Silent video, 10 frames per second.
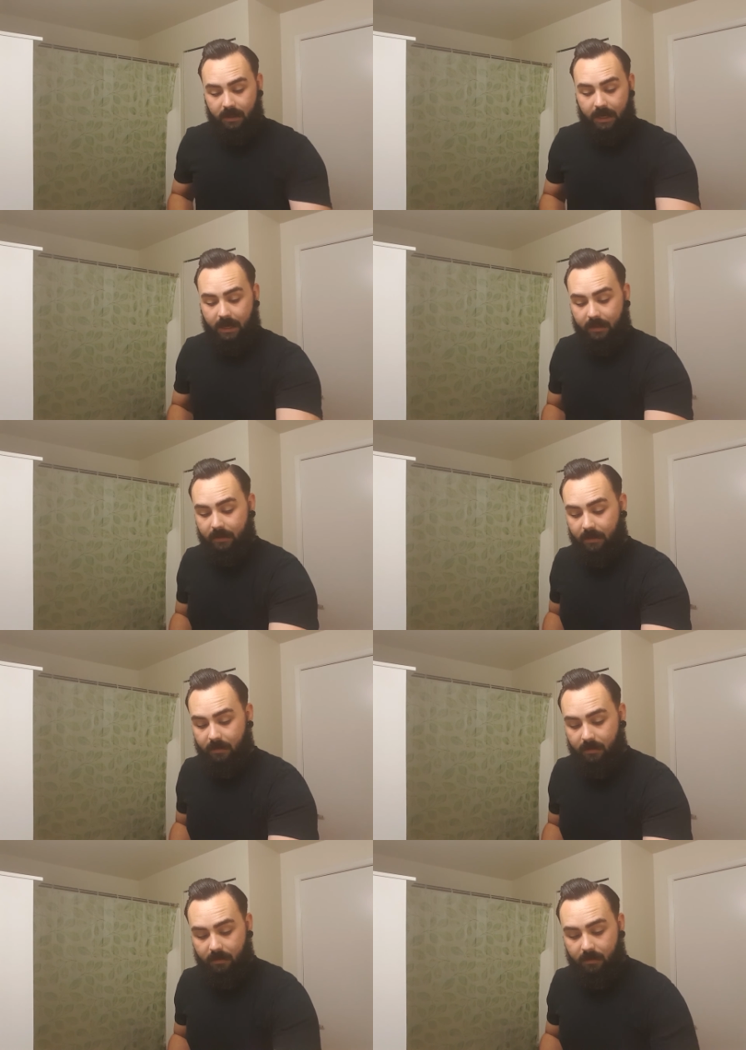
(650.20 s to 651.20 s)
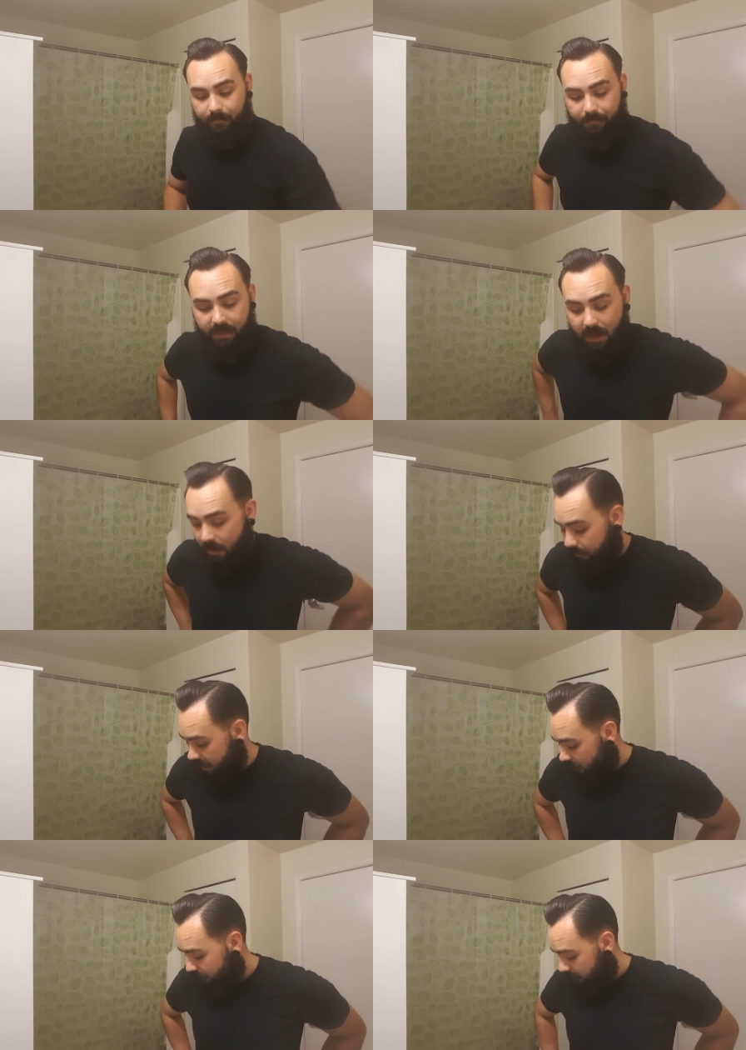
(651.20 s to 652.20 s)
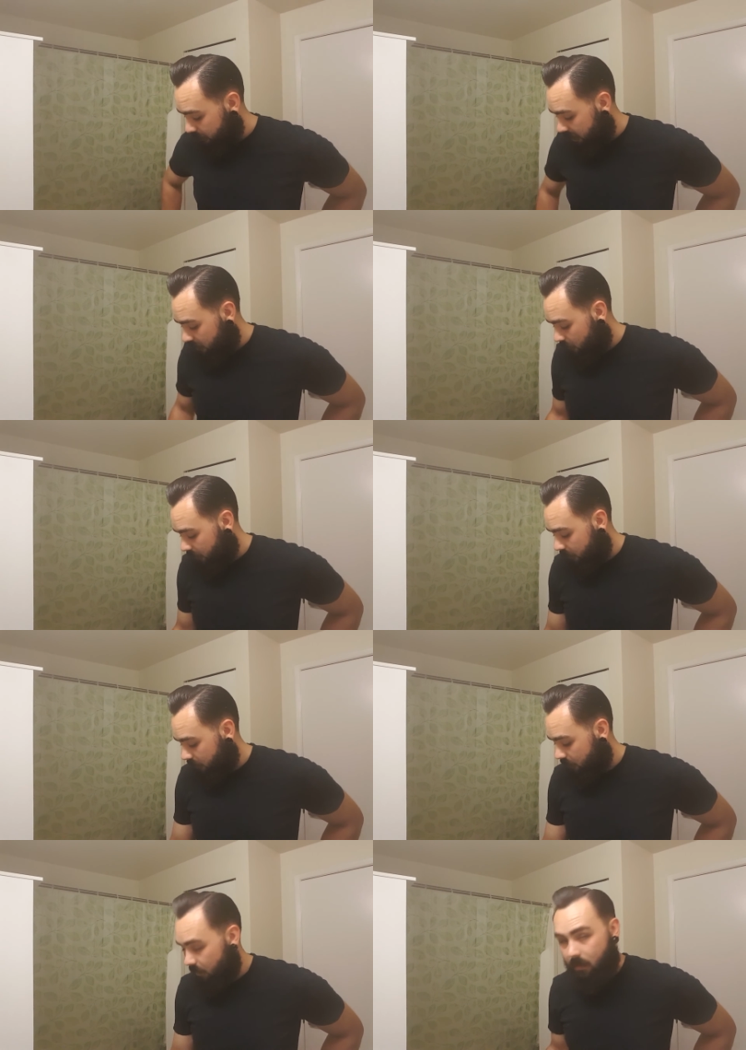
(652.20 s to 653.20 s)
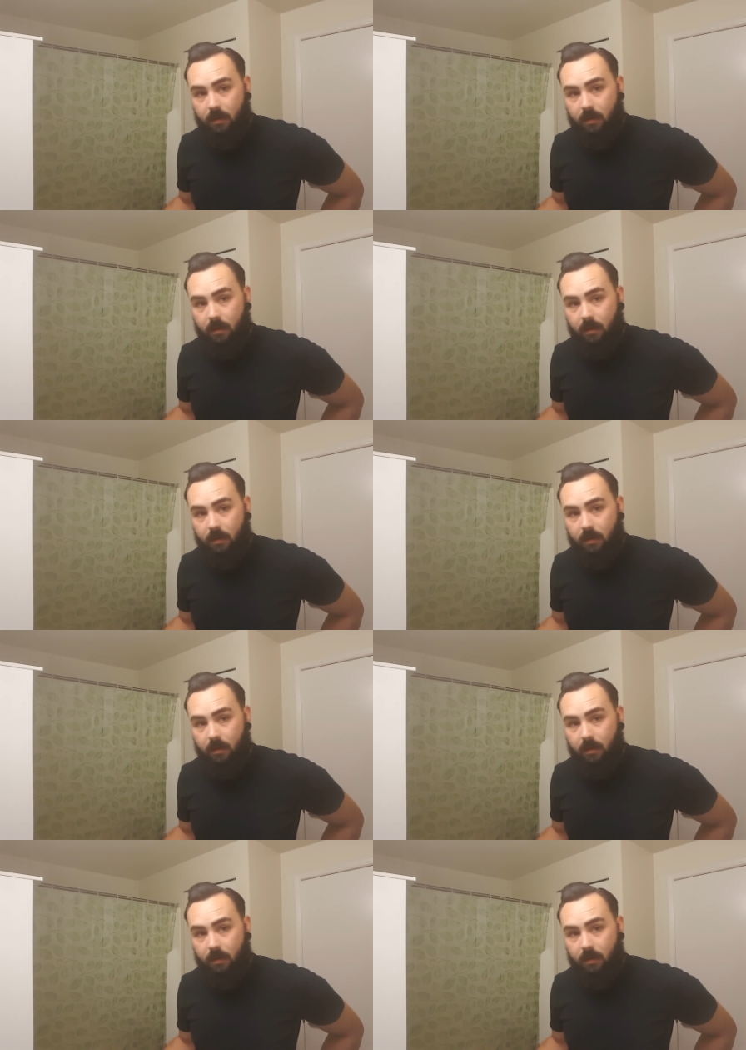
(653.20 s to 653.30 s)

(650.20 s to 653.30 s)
And then, yeah, pair it with the beard oil.